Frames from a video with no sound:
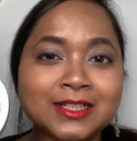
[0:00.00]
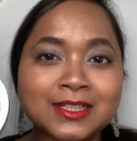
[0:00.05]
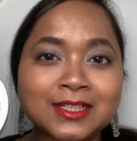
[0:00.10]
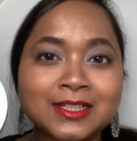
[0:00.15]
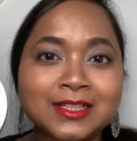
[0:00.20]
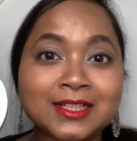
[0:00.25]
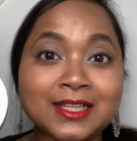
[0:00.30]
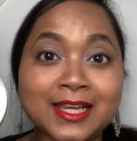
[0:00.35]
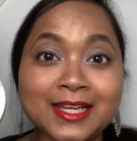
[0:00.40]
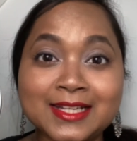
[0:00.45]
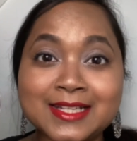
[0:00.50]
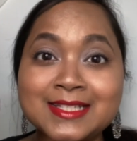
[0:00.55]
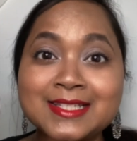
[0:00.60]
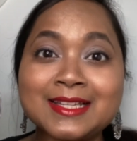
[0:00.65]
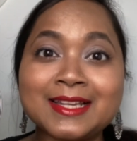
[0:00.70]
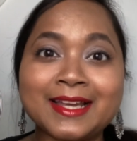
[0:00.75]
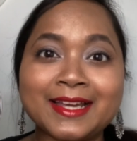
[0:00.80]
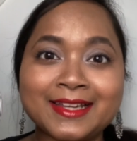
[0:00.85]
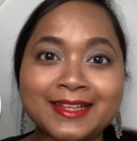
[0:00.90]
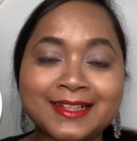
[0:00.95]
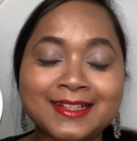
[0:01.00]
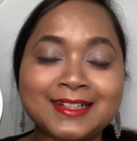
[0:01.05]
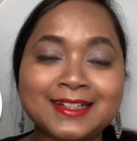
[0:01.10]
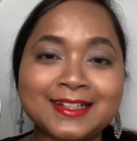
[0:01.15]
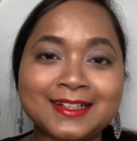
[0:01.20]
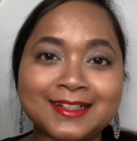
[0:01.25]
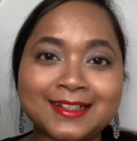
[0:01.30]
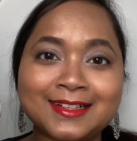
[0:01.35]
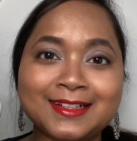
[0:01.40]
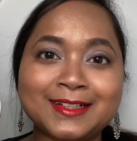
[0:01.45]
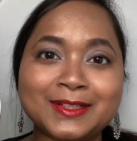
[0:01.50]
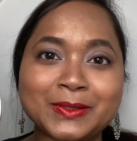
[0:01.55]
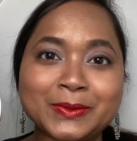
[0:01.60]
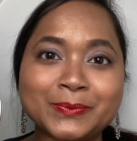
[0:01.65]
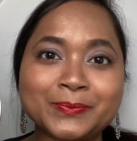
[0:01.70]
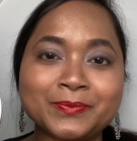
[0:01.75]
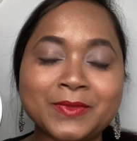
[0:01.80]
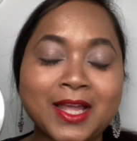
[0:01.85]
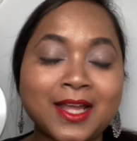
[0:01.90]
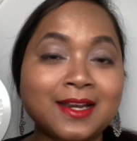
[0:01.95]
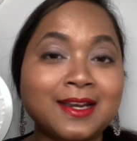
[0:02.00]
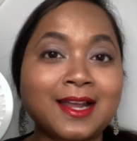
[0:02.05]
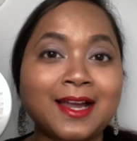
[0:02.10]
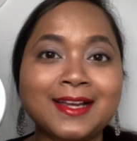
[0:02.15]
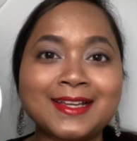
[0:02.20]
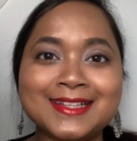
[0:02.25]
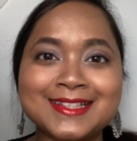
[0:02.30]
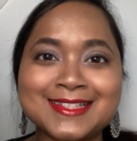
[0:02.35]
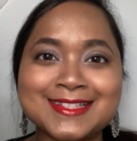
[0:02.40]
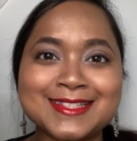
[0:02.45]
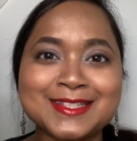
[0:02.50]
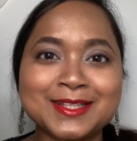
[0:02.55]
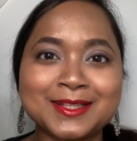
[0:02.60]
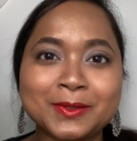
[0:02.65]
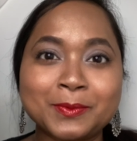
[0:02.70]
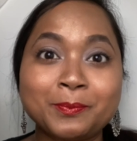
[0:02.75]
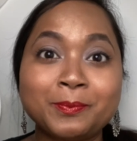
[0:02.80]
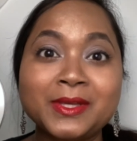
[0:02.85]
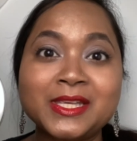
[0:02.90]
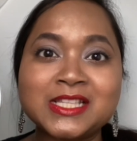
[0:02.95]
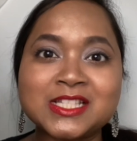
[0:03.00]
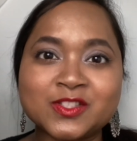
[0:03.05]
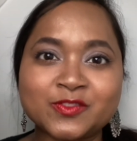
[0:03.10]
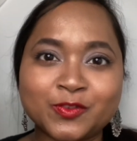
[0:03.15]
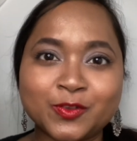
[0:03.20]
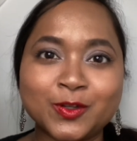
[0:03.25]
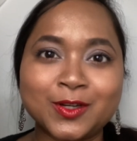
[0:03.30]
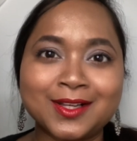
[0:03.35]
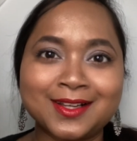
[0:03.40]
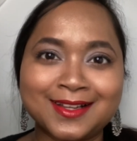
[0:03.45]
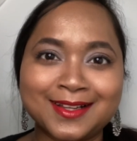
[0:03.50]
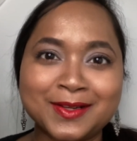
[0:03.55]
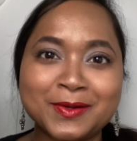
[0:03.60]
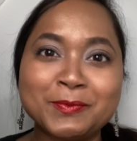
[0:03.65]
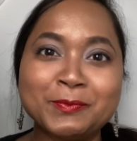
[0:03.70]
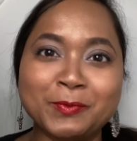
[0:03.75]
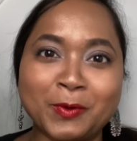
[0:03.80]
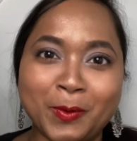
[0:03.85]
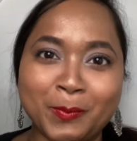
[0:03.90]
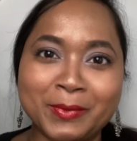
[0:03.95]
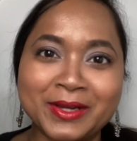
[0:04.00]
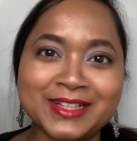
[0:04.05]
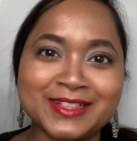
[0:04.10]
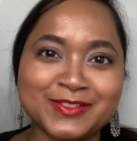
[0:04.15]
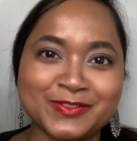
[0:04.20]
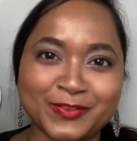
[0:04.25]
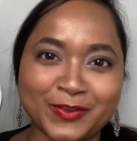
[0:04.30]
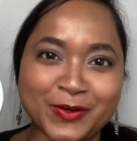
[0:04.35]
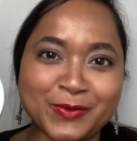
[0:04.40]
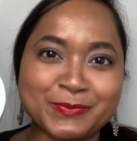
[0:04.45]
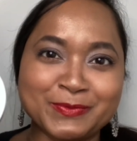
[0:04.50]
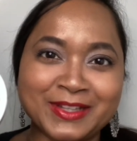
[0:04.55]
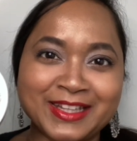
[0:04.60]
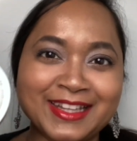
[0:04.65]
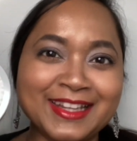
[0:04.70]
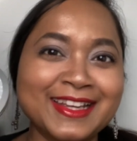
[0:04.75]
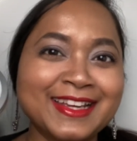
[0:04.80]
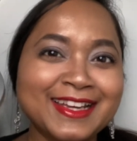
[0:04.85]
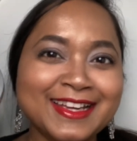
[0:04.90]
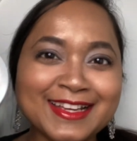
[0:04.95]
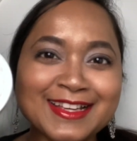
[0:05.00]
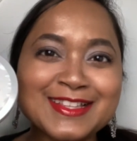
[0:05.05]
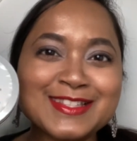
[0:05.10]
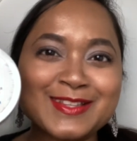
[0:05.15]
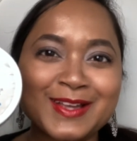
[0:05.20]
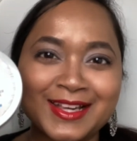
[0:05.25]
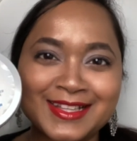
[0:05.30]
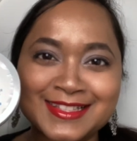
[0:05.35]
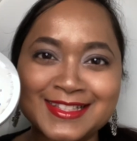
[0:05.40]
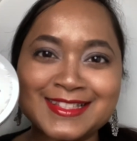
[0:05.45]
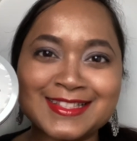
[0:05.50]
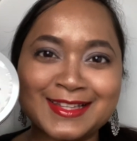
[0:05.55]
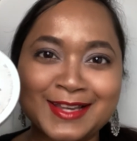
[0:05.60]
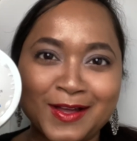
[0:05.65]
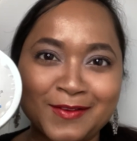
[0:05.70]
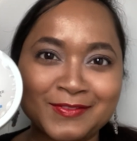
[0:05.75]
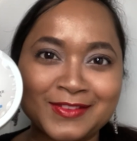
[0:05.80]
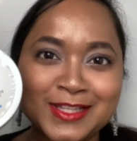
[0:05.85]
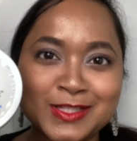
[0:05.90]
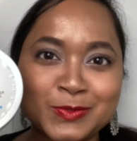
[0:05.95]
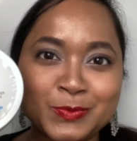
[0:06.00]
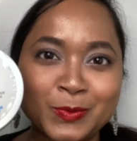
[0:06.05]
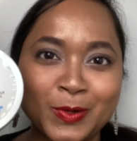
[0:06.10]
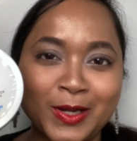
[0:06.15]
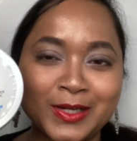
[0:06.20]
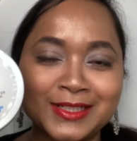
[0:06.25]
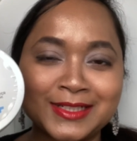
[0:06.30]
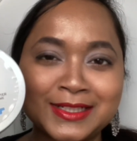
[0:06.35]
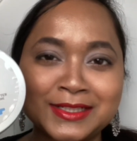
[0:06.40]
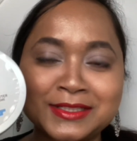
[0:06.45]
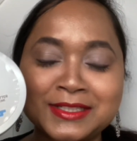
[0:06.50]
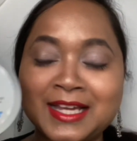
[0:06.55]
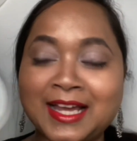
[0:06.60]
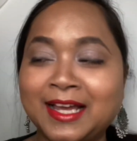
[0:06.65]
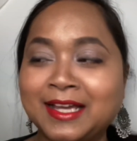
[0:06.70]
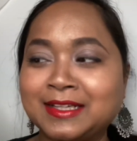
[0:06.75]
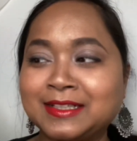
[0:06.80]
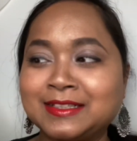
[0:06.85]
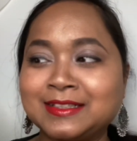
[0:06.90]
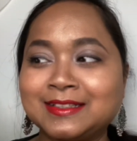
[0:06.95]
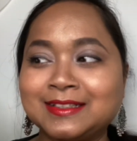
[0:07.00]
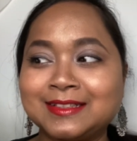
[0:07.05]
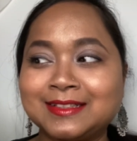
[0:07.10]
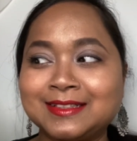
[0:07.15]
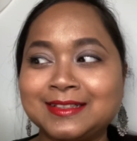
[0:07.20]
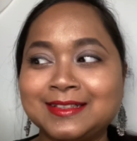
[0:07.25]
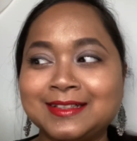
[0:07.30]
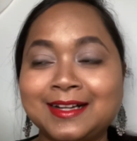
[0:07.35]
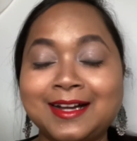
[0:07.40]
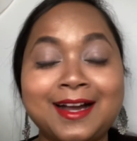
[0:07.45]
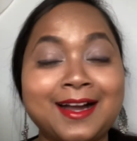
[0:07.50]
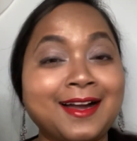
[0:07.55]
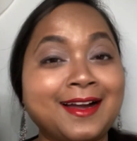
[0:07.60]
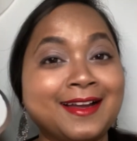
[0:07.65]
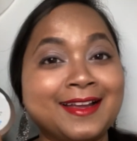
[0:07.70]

it is like a nice peaceful moment for me. So I just love this product, and I